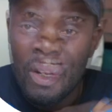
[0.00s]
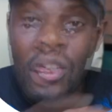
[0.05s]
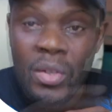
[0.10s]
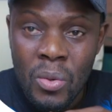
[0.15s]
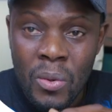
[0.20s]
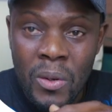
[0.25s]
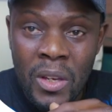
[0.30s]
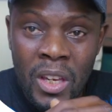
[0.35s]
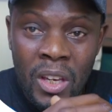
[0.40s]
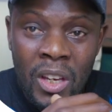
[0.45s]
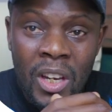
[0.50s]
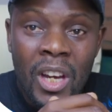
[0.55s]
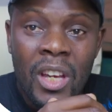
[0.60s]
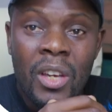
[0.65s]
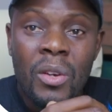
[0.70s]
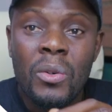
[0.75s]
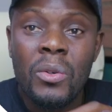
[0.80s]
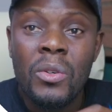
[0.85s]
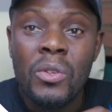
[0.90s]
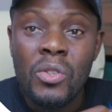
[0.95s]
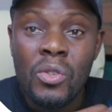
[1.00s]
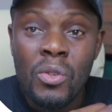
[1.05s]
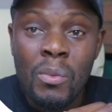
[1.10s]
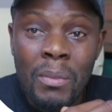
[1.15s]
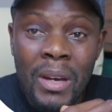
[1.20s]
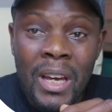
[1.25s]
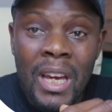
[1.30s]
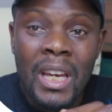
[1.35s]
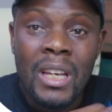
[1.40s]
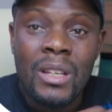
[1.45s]
So here your
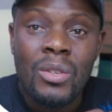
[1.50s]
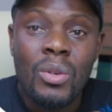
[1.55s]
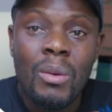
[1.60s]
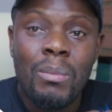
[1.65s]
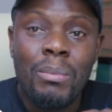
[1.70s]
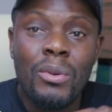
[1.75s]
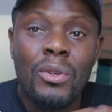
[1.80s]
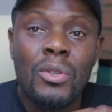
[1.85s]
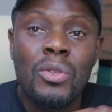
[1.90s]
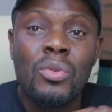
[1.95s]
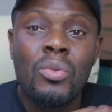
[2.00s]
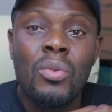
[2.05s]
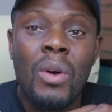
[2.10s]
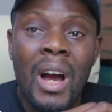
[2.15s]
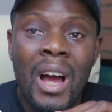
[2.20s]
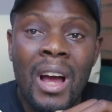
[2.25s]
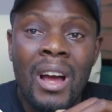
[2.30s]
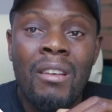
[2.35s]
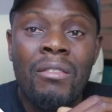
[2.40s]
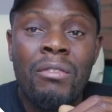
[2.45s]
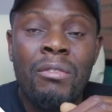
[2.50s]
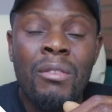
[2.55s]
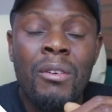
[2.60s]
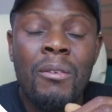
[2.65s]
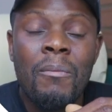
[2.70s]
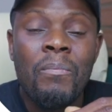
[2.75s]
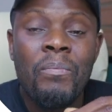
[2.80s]
resume is supposed to have